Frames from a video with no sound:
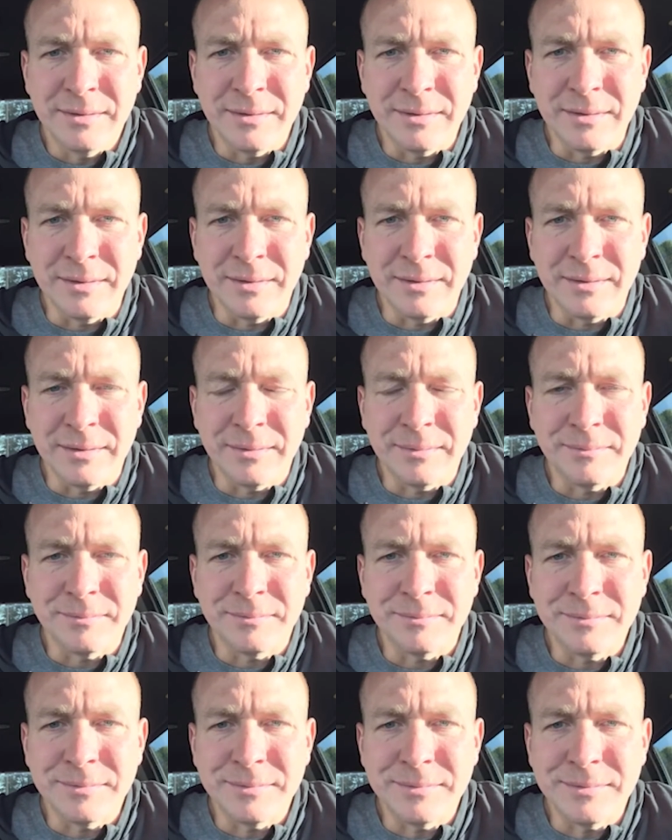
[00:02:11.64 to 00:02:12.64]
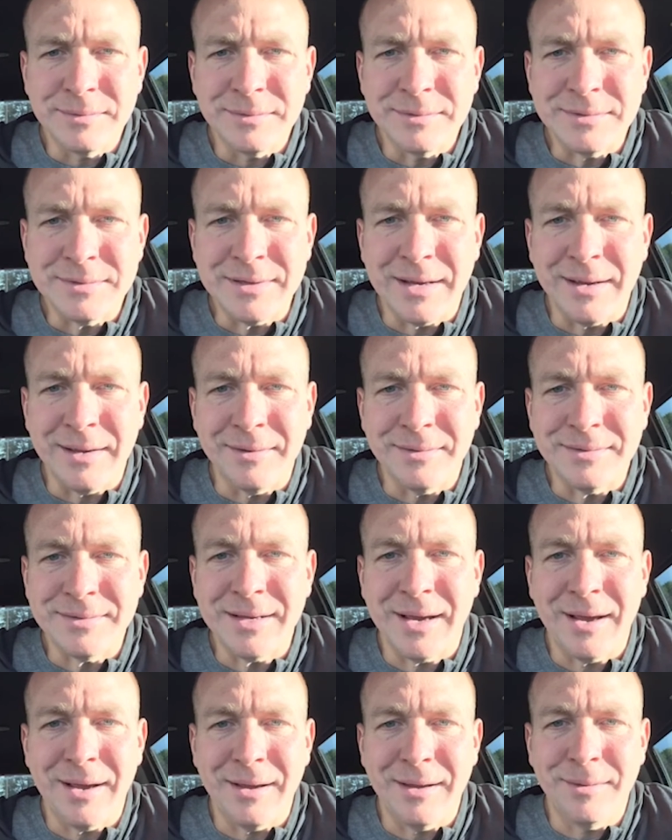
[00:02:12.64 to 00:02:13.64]
um,
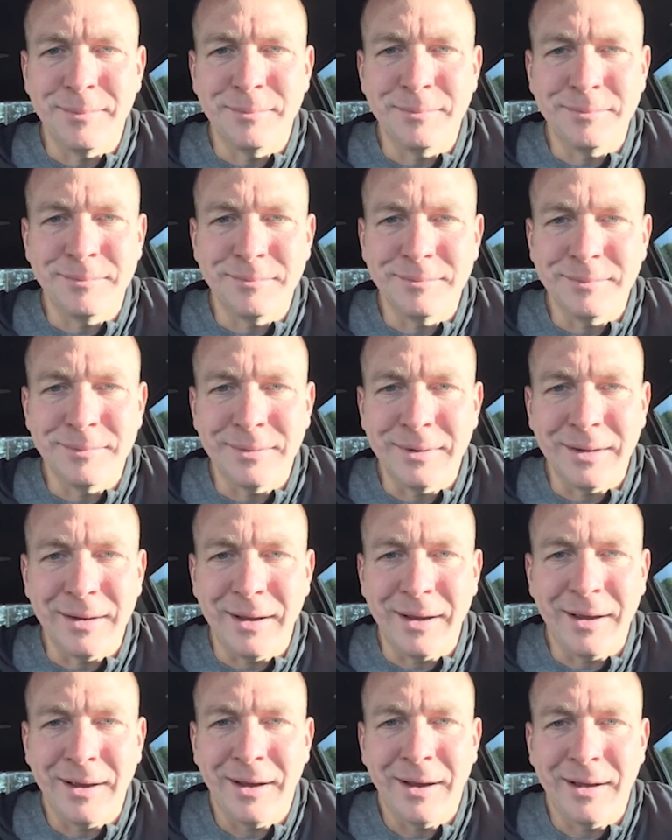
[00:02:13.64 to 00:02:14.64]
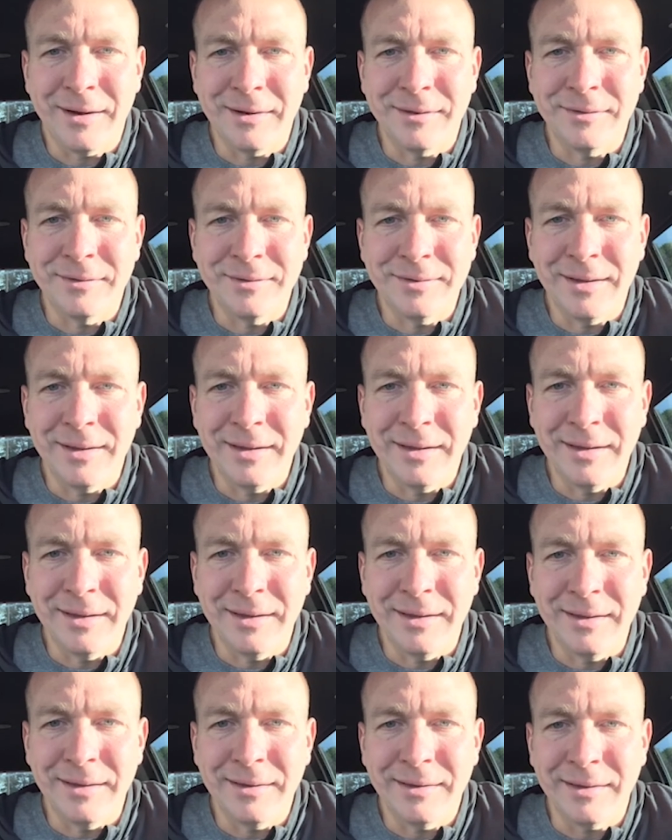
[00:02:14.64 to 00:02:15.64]
time uh, out of their
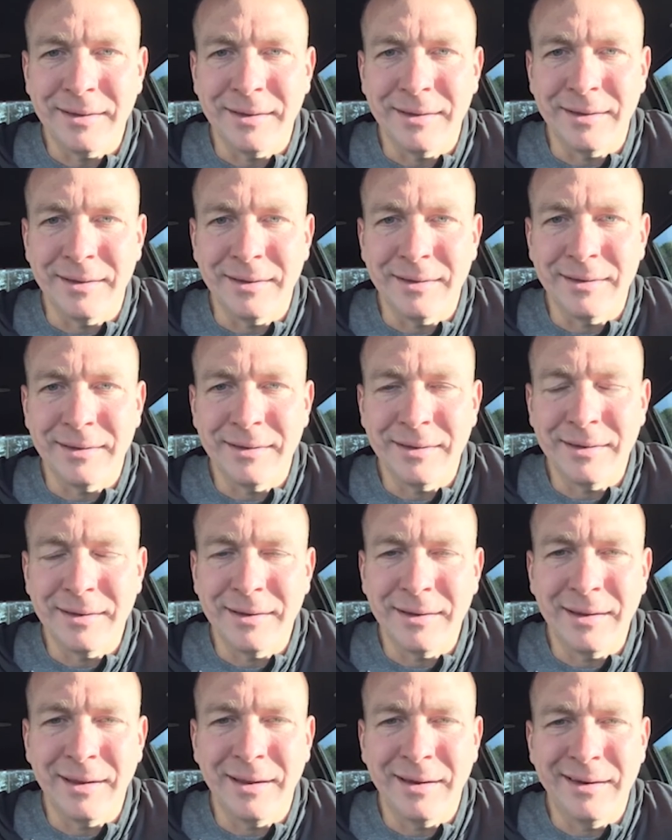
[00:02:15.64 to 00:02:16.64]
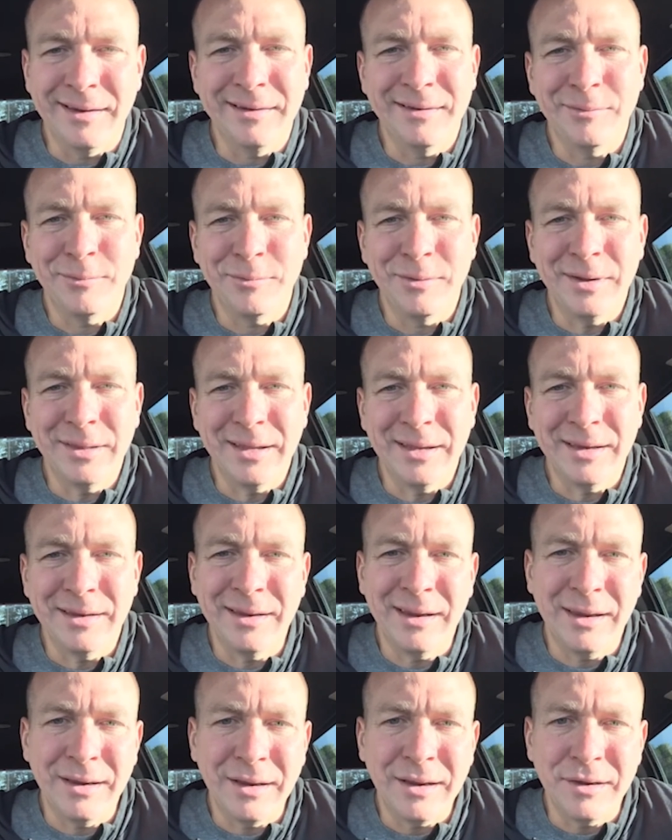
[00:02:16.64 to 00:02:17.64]
day and and it really an
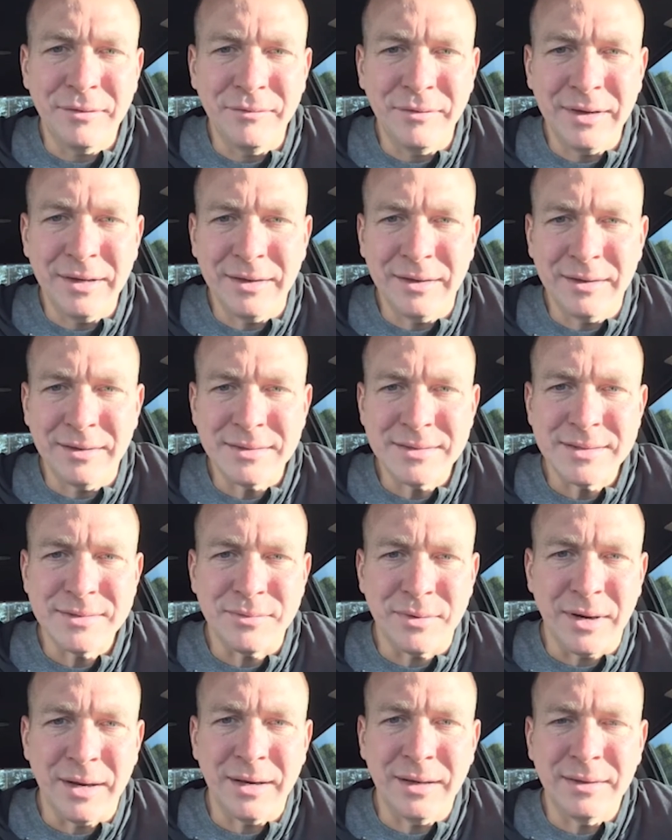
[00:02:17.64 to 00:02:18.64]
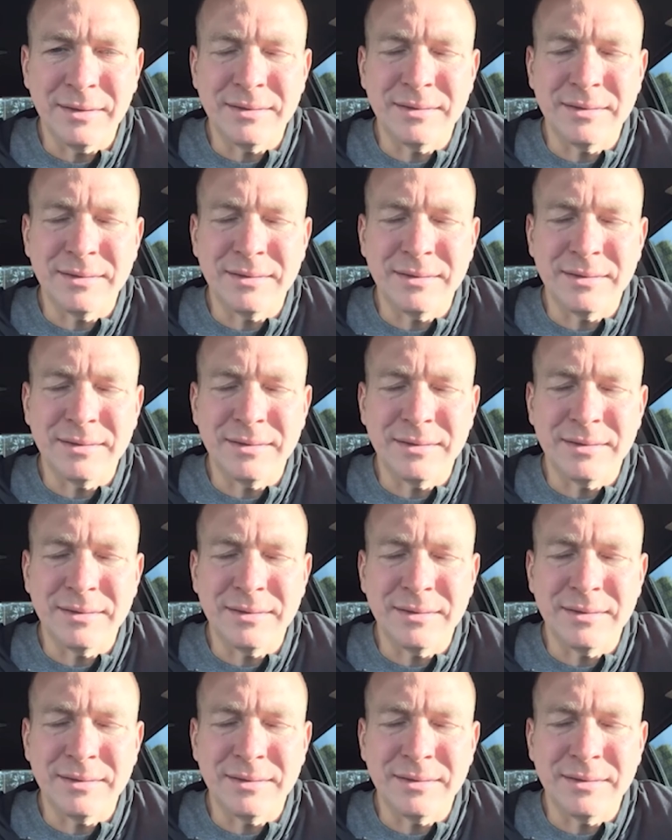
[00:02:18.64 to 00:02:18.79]
inconvenience, right?